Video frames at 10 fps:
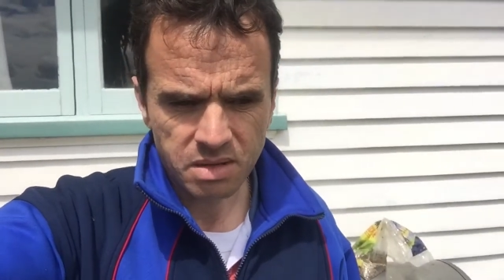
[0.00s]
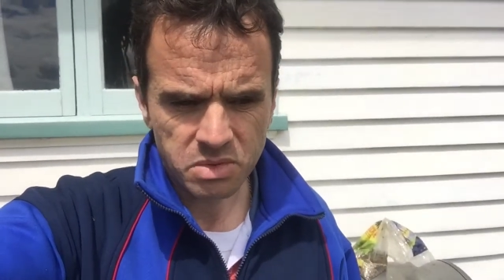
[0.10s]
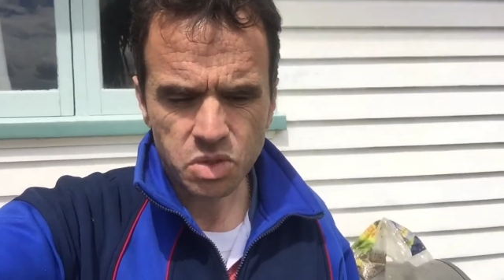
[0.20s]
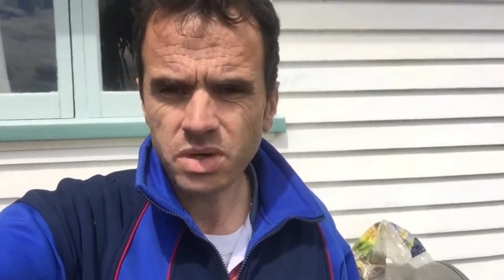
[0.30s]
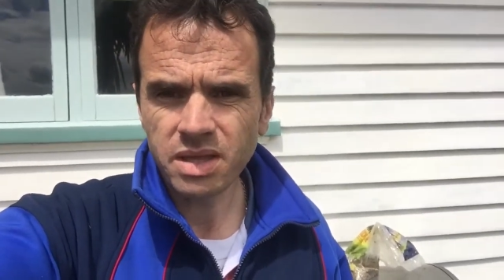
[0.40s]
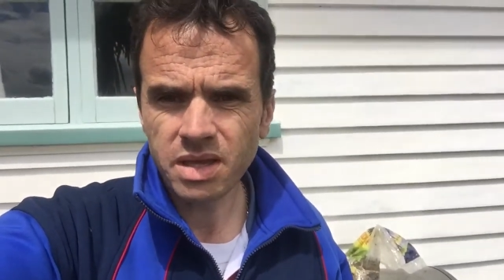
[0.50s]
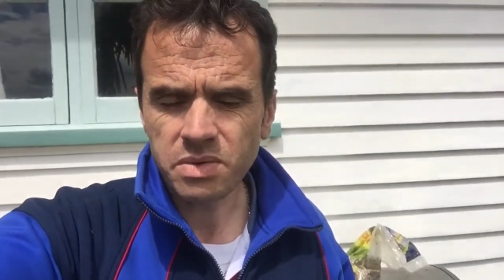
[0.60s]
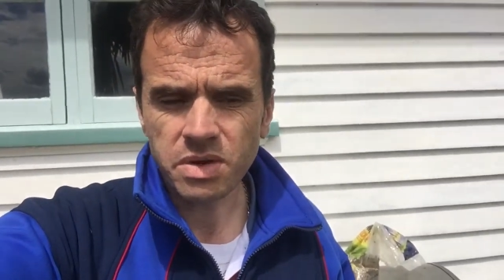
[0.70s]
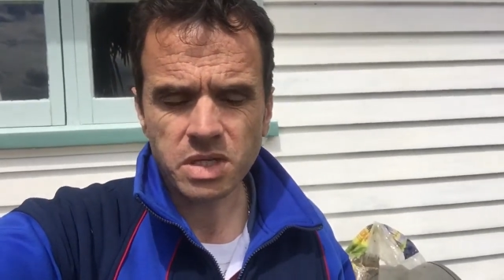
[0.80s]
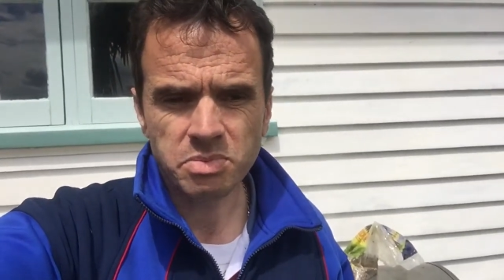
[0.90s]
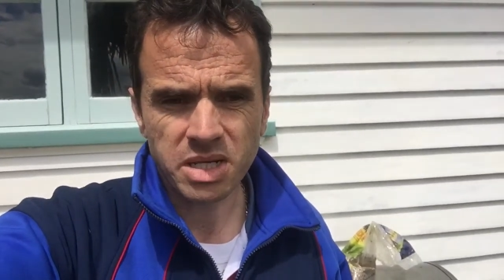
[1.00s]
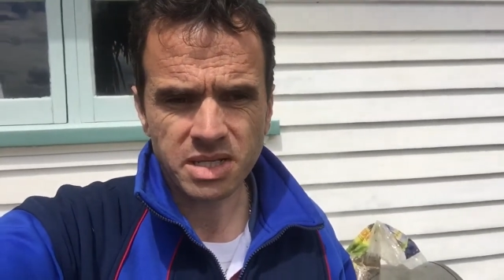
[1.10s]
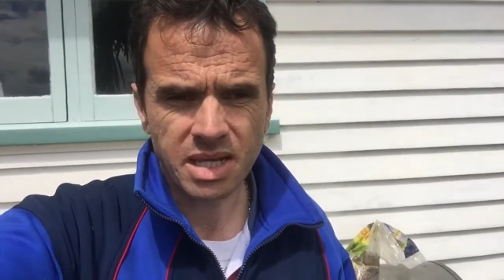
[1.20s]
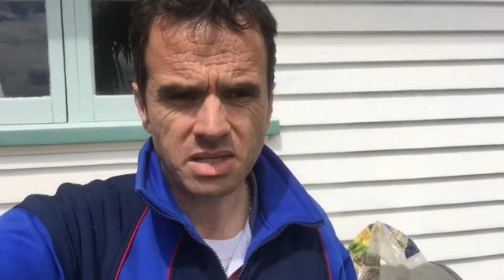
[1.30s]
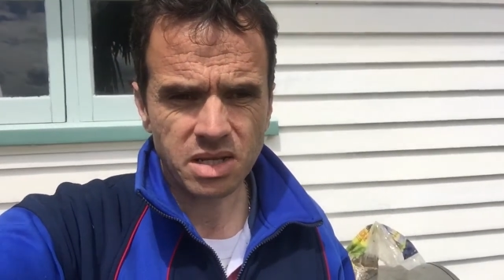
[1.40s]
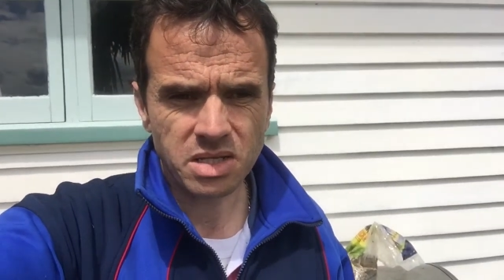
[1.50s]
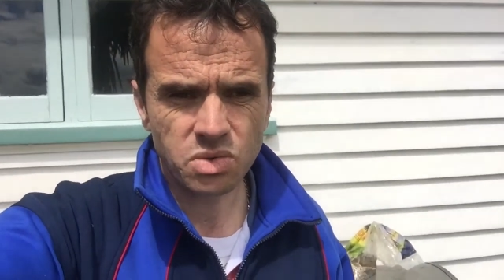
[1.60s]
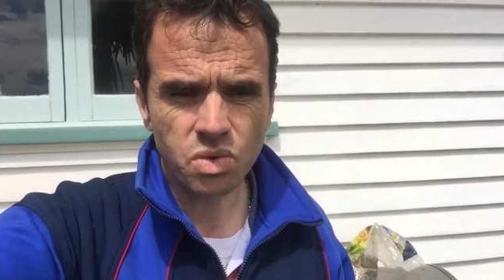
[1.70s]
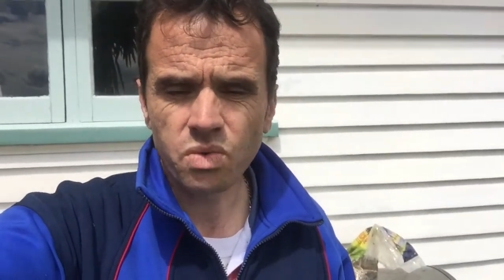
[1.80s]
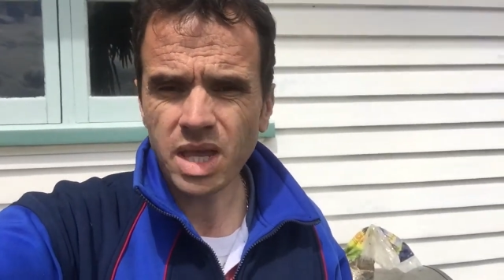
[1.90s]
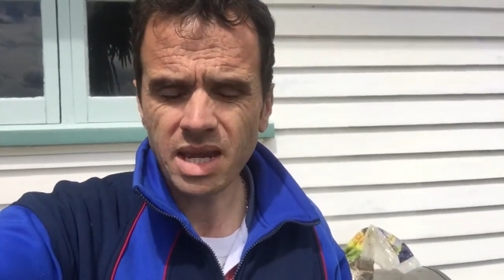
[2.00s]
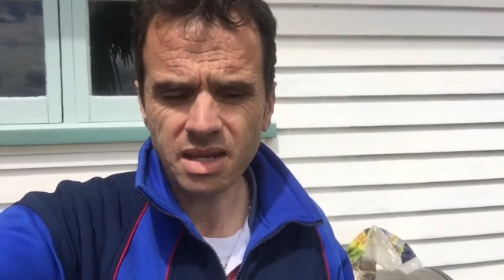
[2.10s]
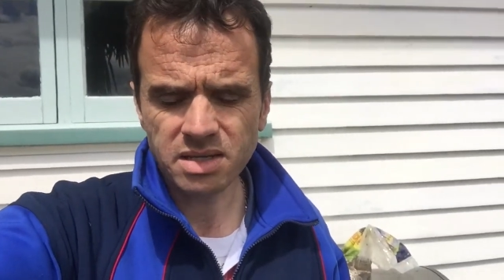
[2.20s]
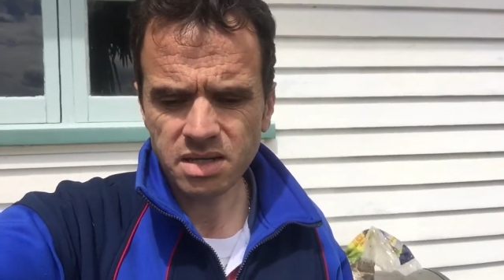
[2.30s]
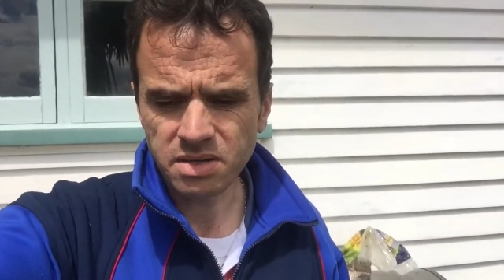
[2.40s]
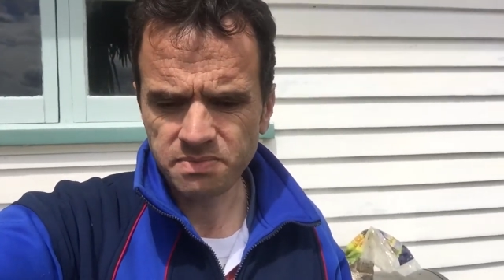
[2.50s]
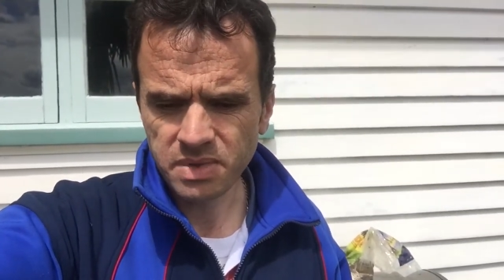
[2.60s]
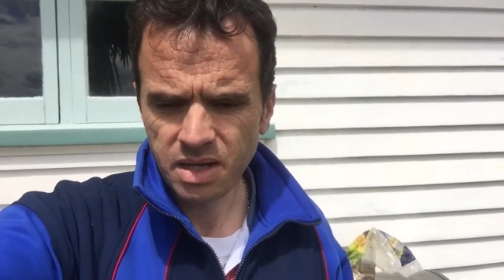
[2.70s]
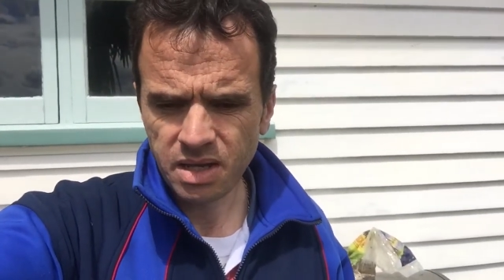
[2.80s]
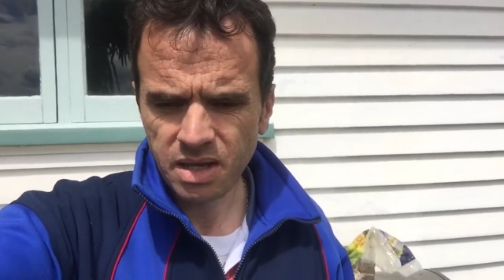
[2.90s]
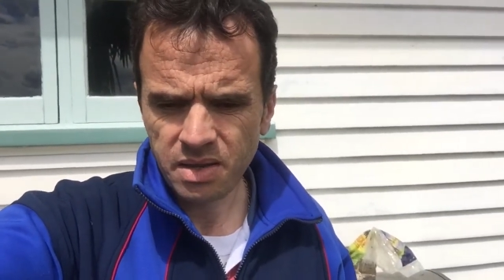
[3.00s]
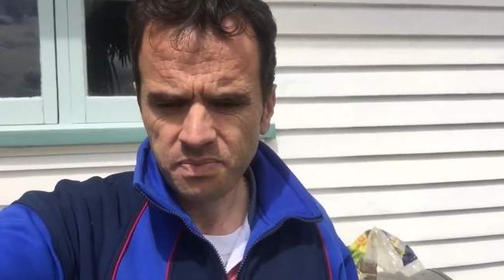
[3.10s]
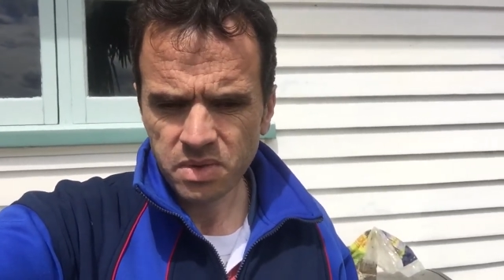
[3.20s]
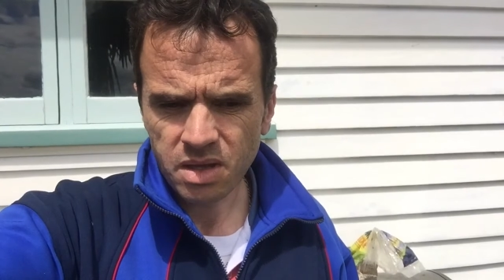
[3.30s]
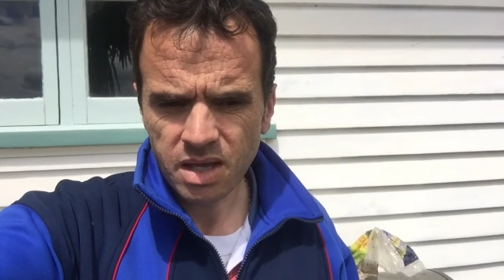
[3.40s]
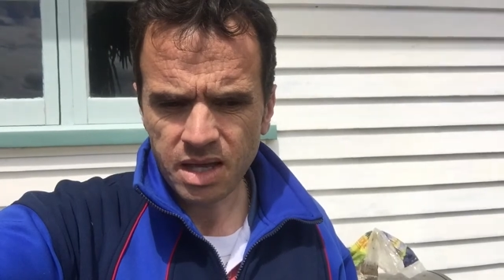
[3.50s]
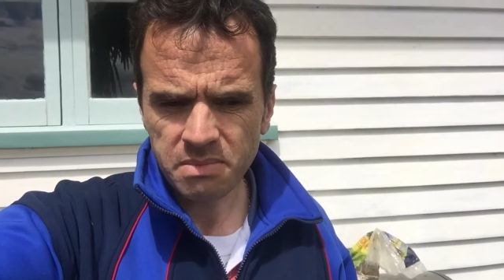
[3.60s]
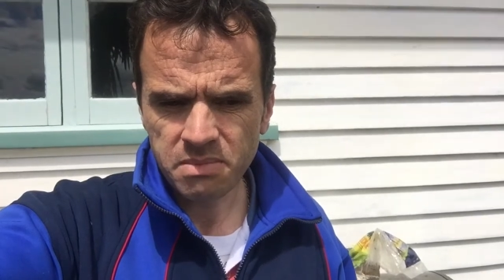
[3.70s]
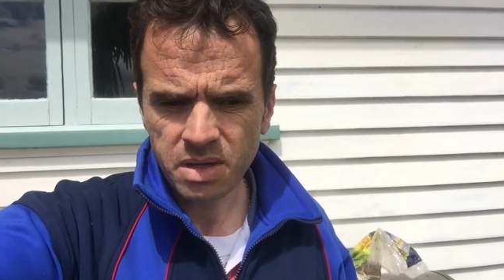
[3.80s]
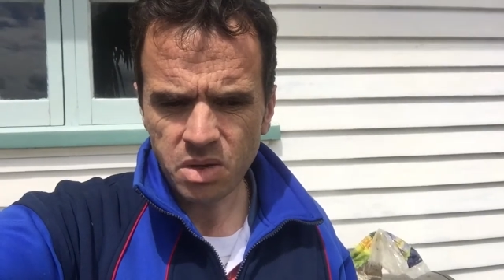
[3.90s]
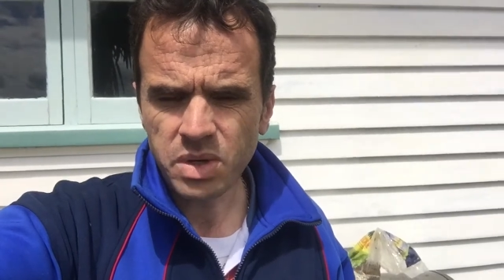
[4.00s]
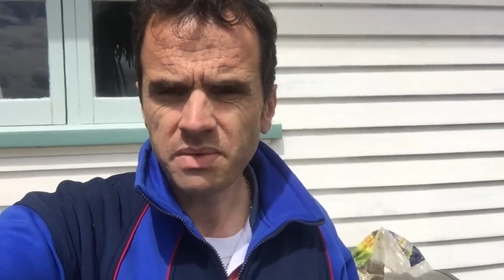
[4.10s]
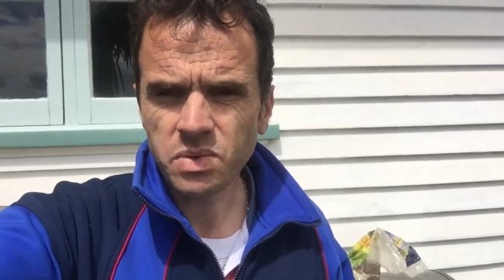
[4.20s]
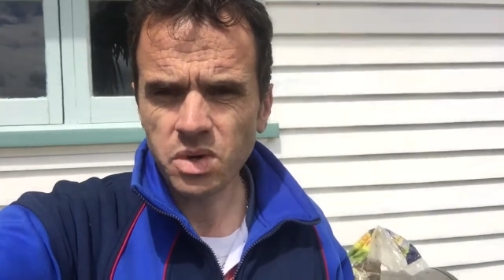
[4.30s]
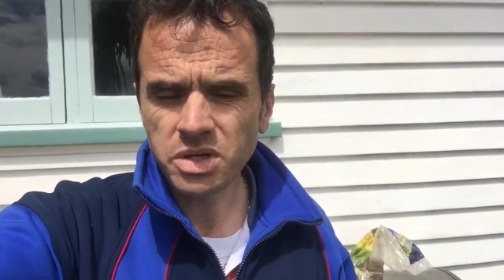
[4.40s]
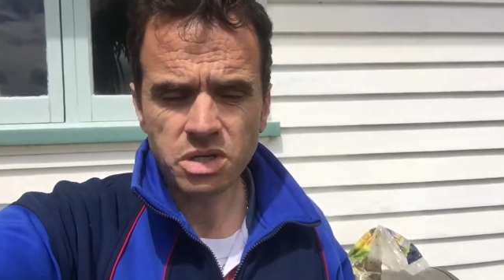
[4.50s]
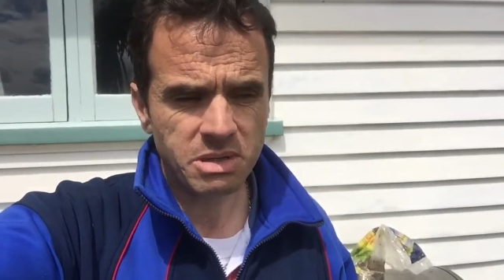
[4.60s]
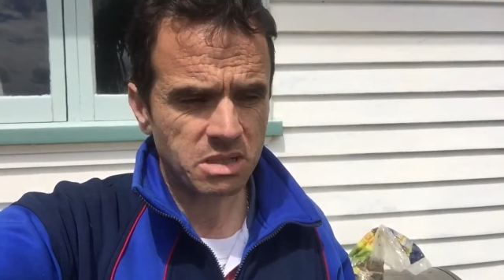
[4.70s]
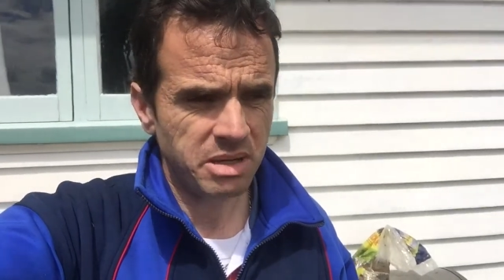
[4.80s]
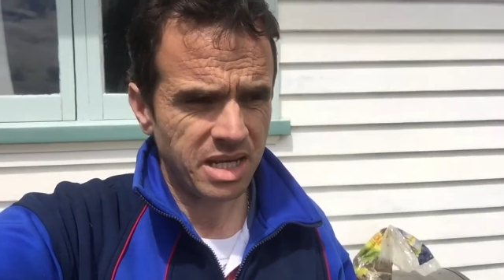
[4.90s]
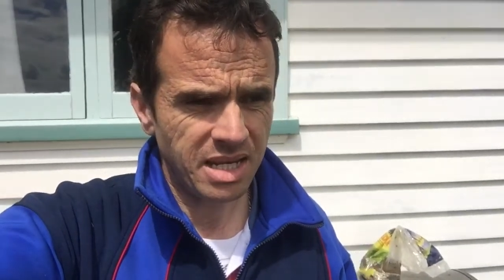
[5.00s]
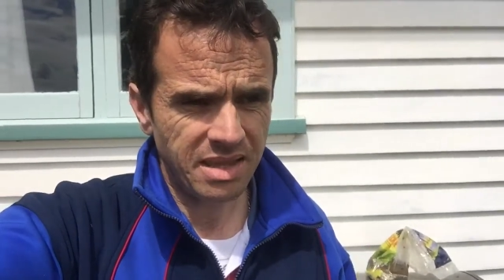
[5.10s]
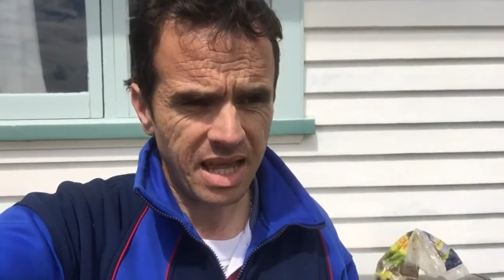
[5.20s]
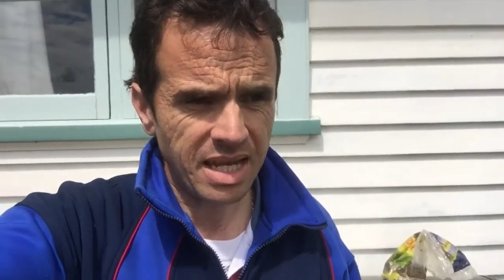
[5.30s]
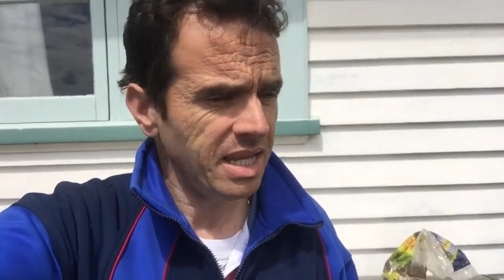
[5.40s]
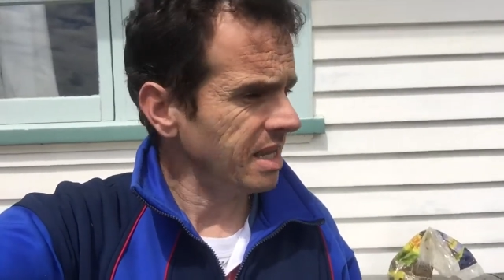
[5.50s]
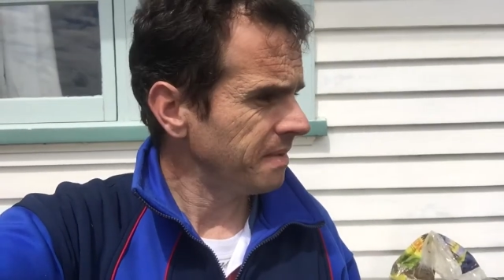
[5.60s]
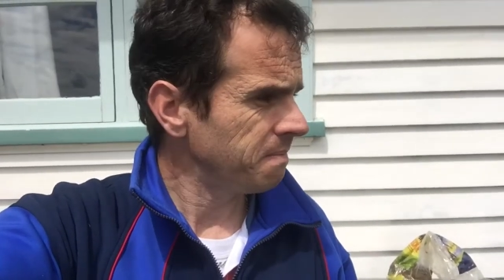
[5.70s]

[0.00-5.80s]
I'm not sure how that works, but it sounds like it's all organic, so I wouldn't have to worry too much about eating the honey.